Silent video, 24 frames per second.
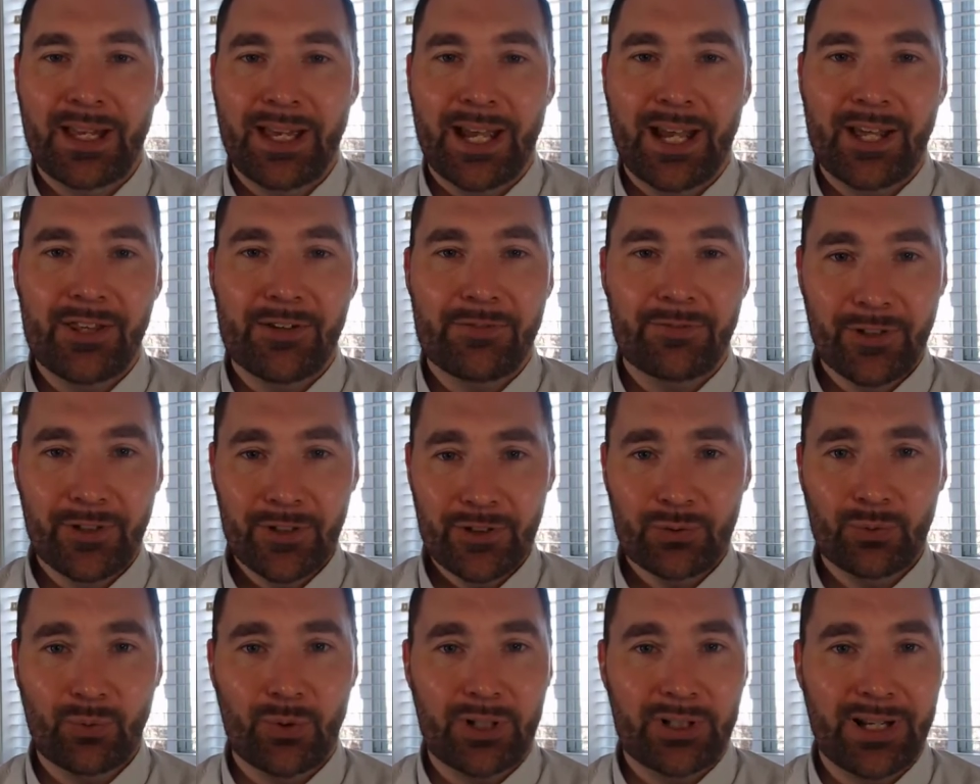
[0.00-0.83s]
And the
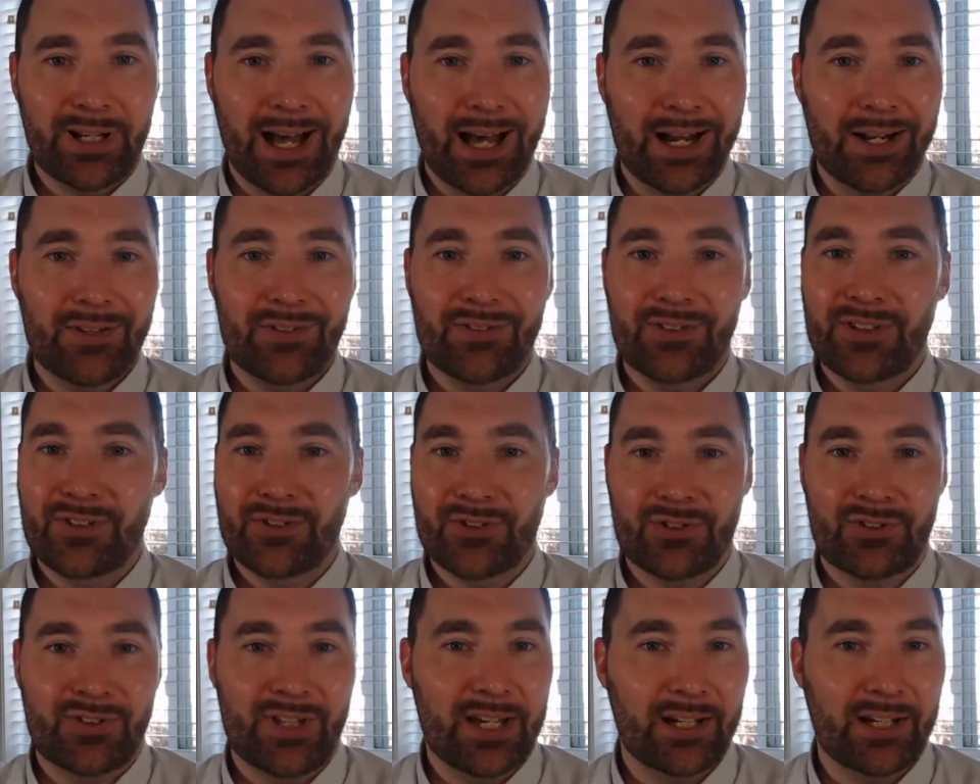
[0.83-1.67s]
first one, honestly, is
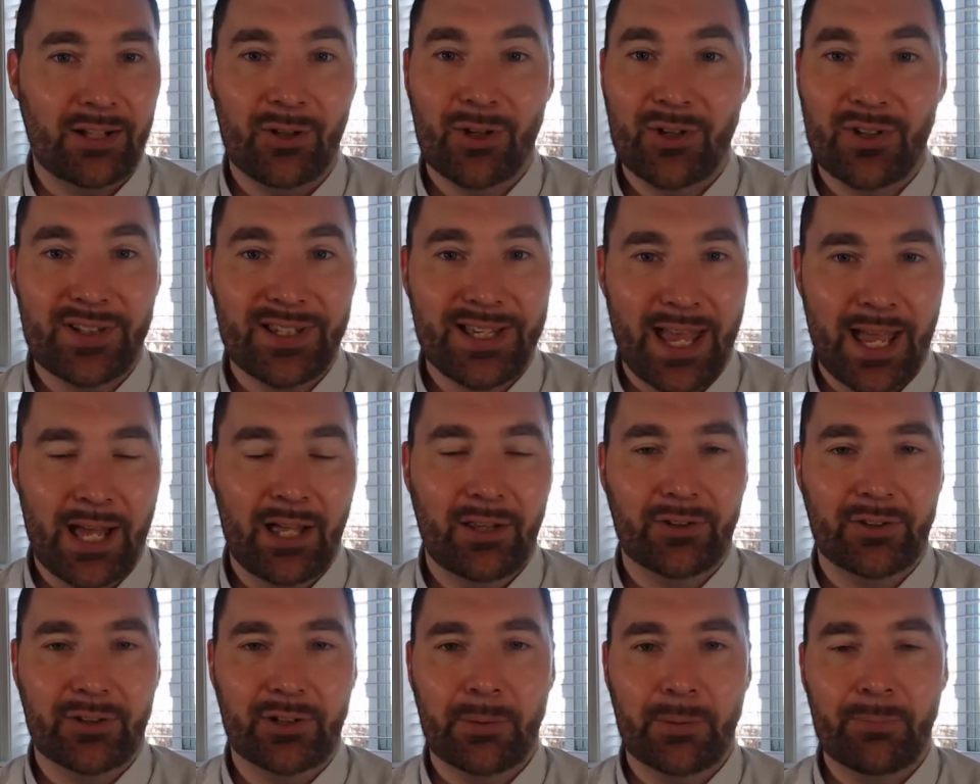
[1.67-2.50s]
just taking a look at the
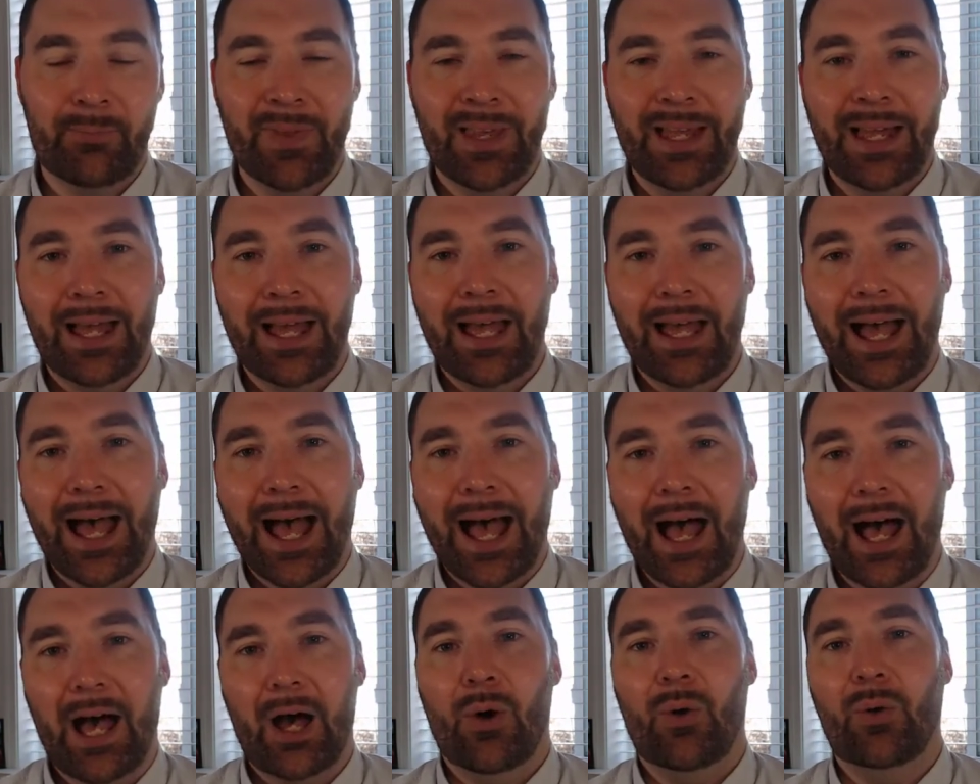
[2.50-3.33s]
calendar.
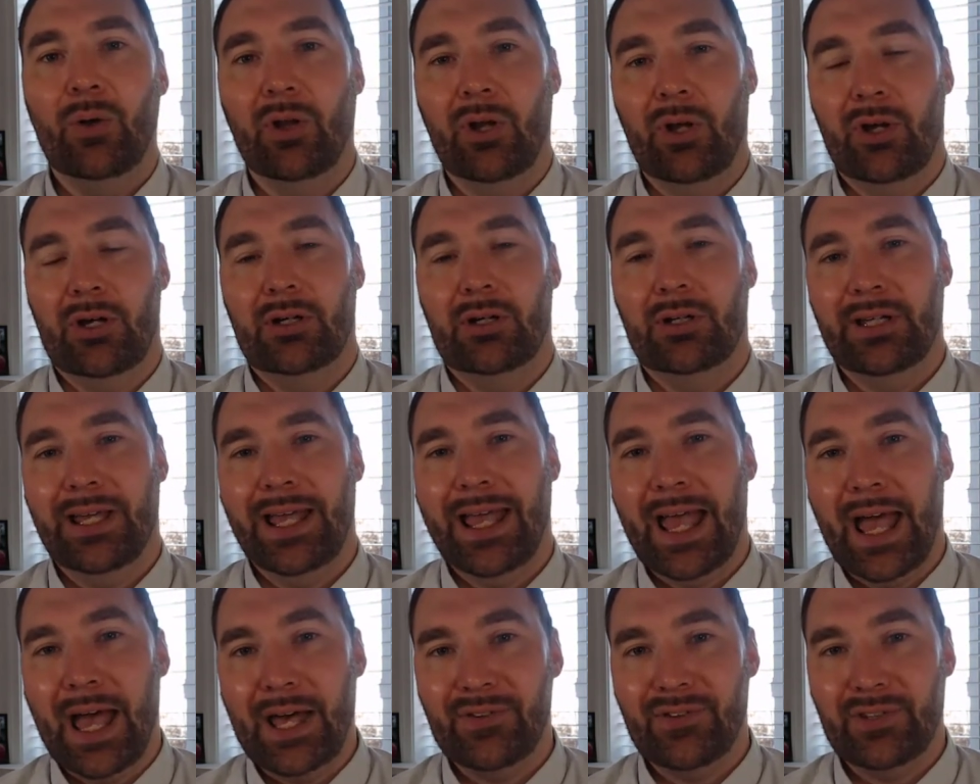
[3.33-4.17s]
How long
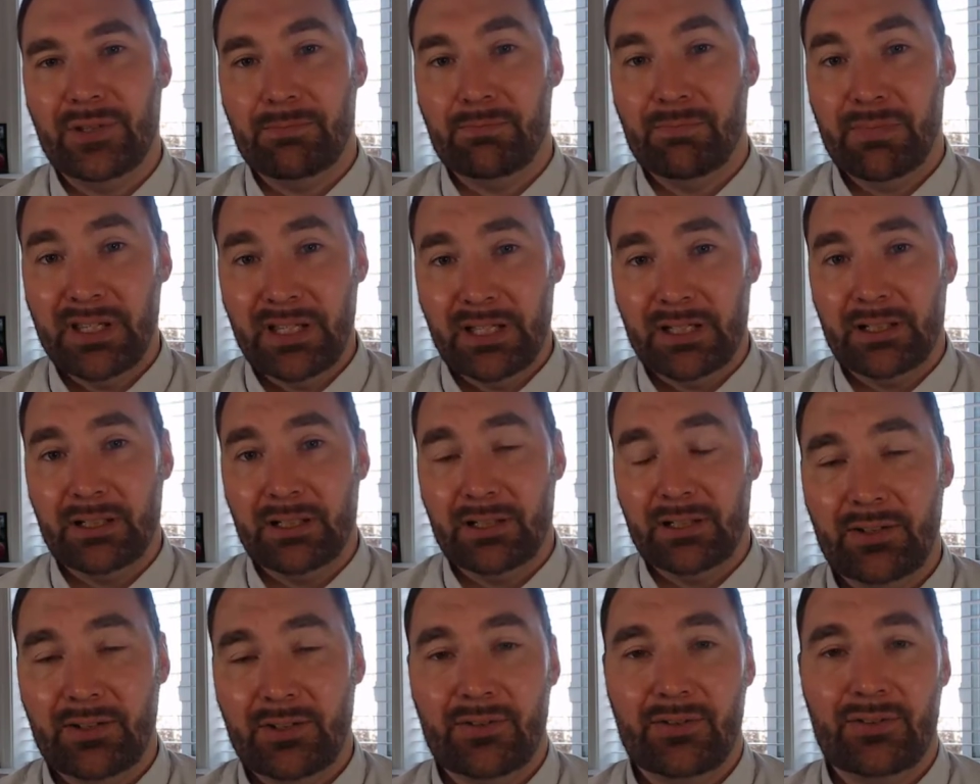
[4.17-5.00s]
has it been
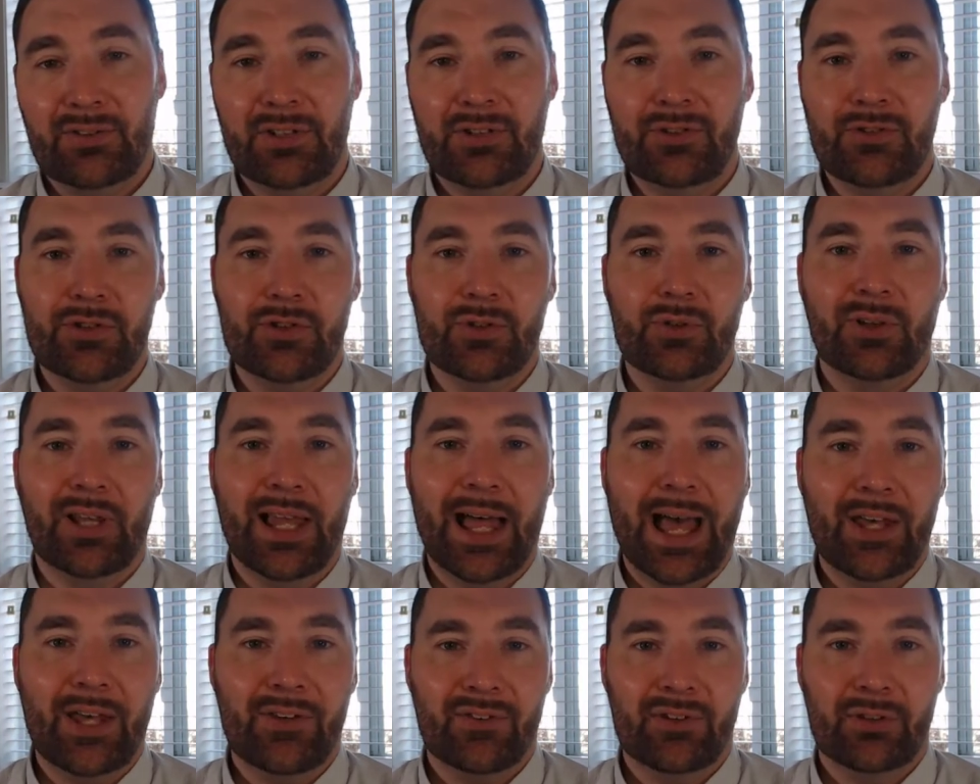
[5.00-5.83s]
since you
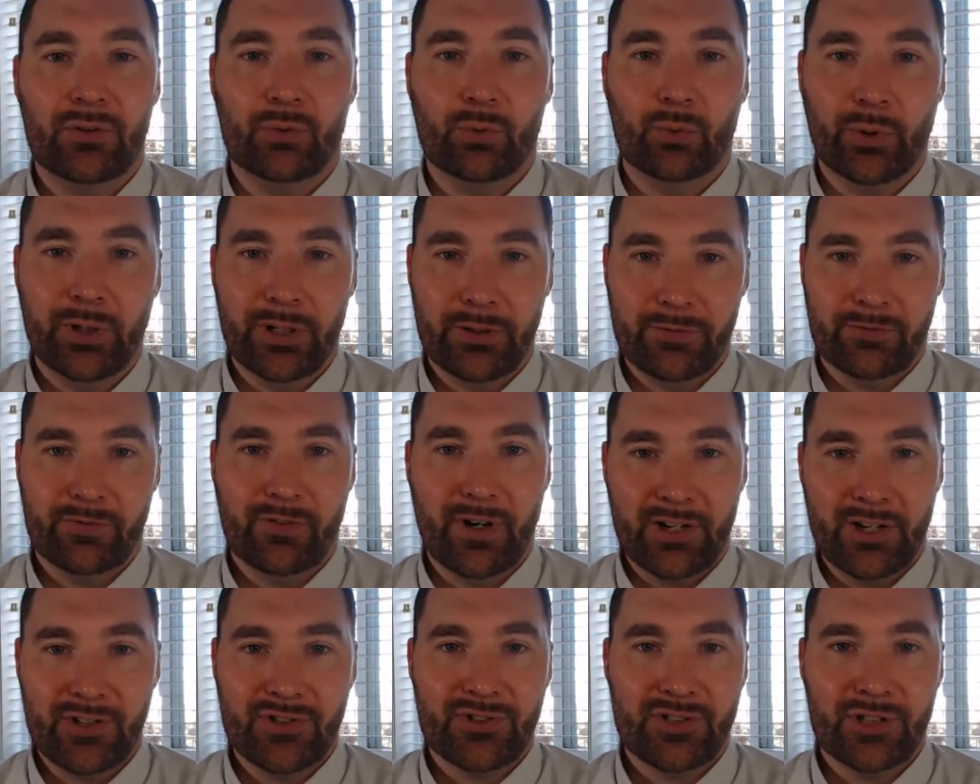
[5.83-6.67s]
last
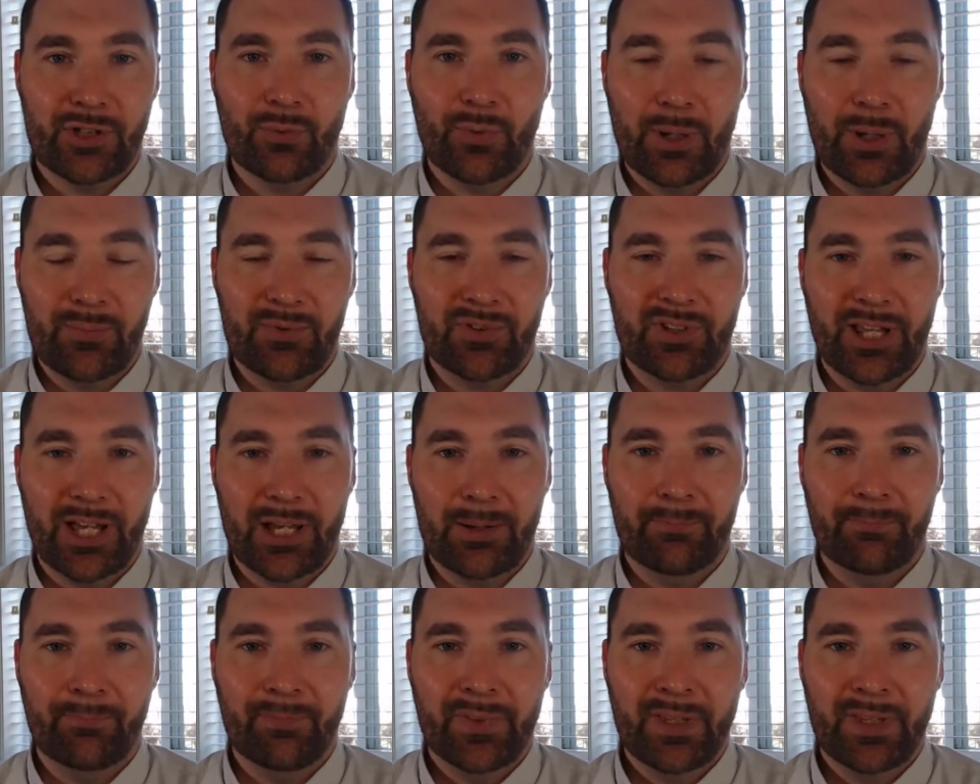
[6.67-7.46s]
refreshed your website?